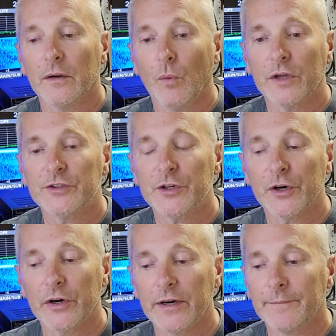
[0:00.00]
1
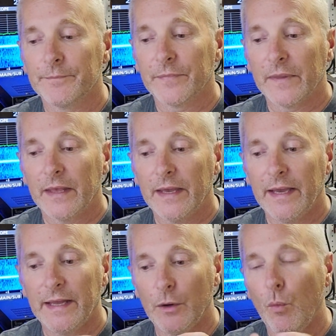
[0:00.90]
turn,
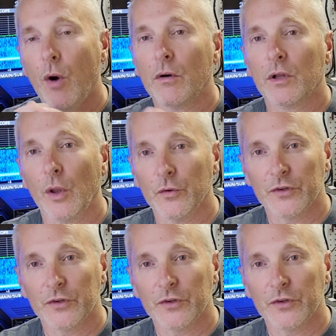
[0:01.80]
and it won't close